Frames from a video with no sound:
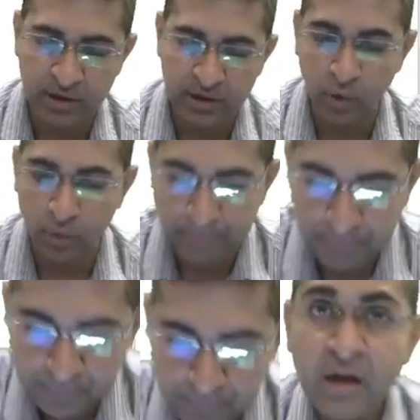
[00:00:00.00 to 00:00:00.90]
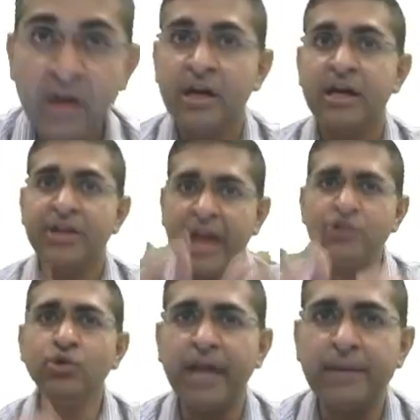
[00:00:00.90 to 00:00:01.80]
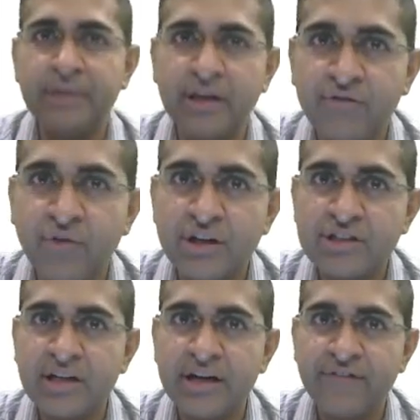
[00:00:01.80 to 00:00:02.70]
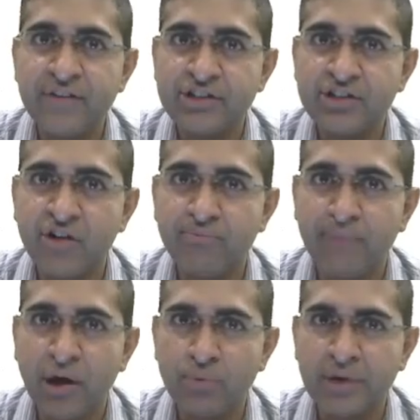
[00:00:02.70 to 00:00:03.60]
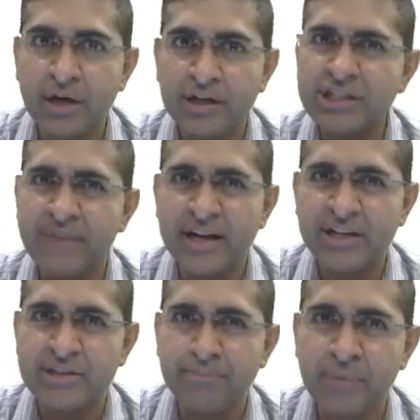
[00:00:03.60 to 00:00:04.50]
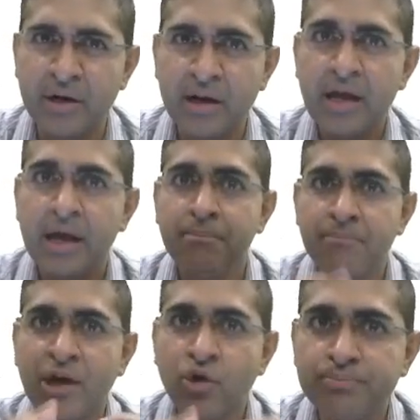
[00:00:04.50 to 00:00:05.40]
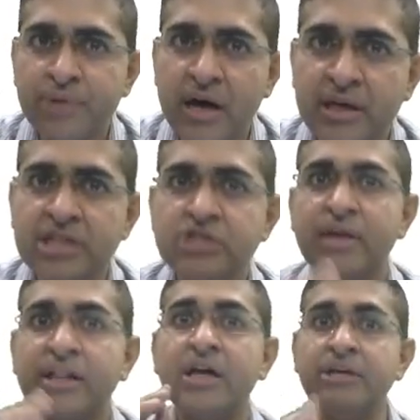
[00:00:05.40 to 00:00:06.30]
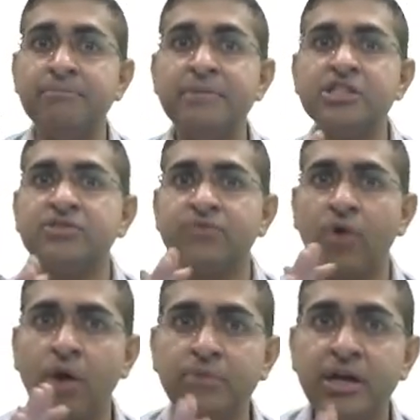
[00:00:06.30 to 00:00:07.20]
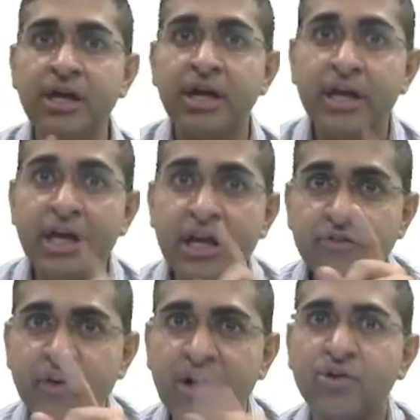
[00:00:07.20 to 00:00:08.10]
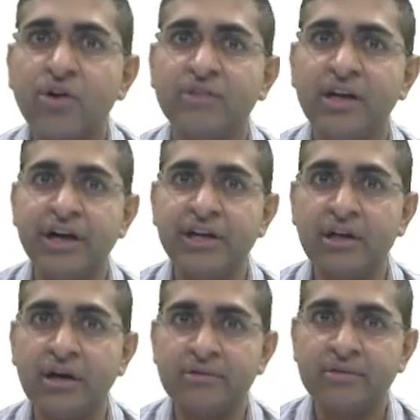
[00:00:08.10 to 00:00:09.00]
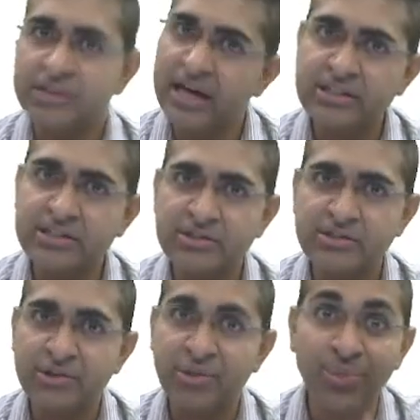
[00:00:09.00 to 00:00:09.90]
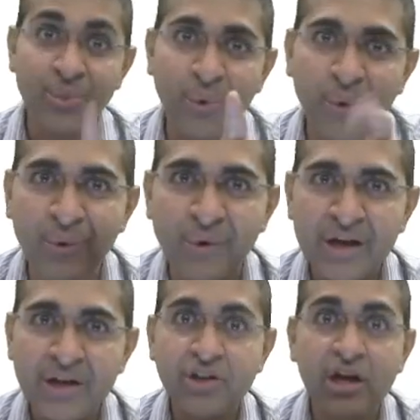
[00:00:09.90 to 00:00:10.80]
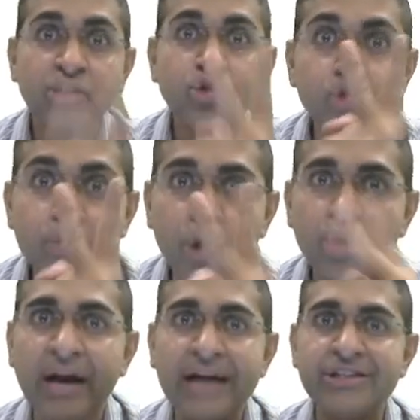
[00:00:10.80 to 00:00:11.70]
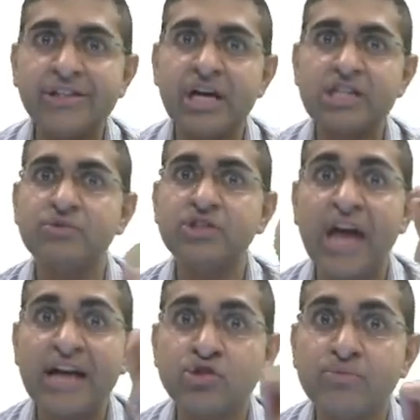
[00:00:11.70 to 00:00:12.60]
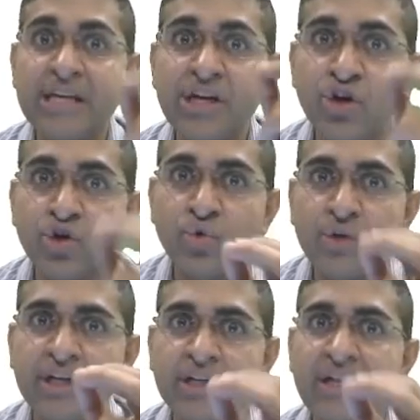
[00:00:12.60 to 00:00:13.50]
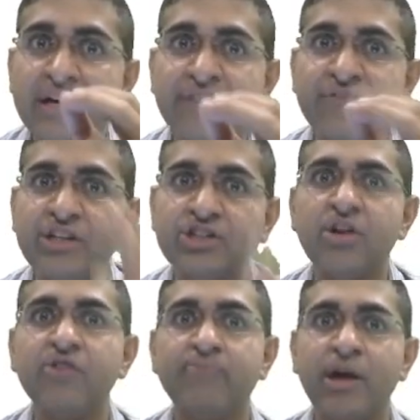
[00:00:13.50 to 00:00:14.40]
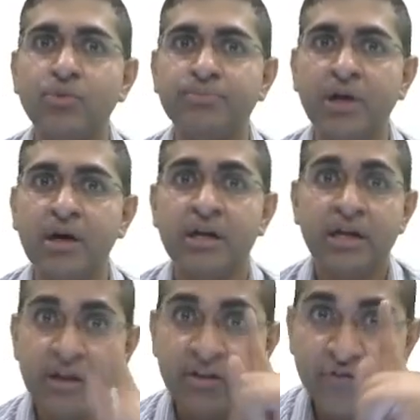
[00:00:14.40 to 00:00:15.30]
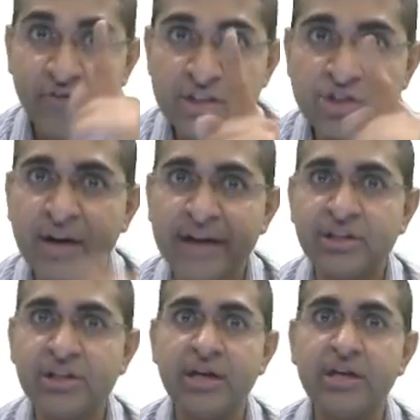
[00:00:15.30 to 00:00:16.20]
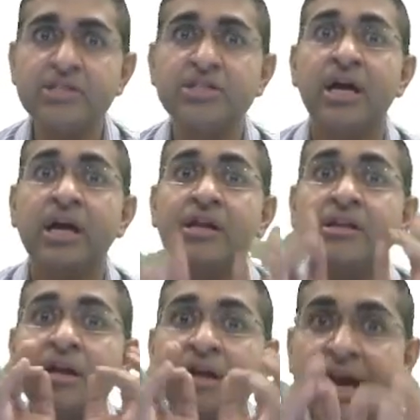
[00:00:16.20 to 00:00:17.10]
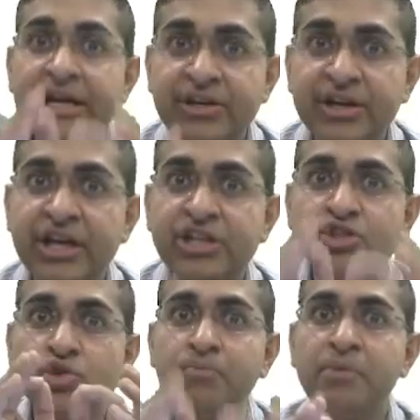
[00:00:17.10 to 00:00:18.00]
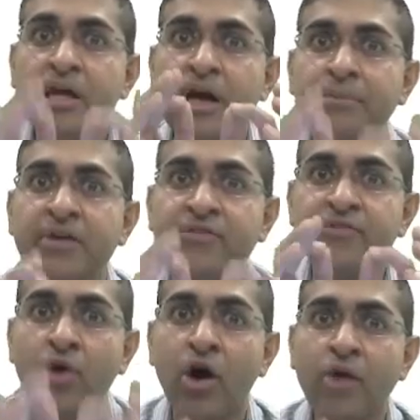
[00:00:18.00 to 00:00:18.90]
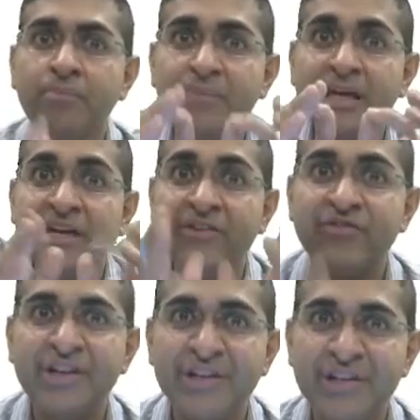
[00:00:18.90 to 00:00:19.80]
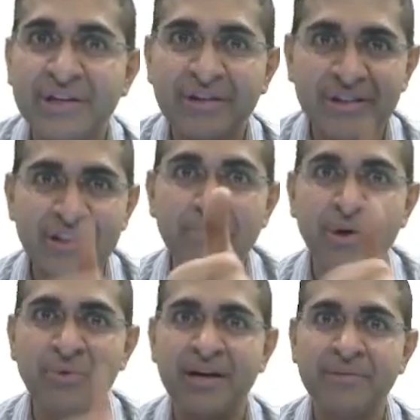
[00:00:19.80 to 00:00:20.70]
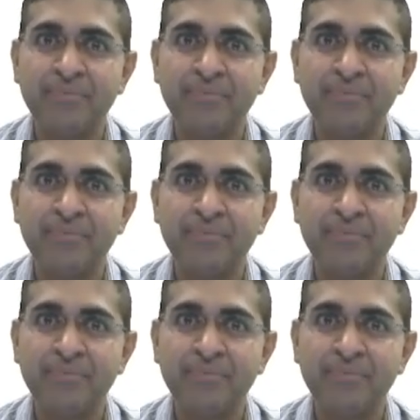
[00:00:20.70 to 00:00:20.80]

Now can you tell me what is the definition of myopia? It is very simple. Myopia is when the image is formed in front of the retina. Yes, no, there are two more criteria which has to be included in the definition of myopia. First criteria is the light ray should be coming from infinity, number 1.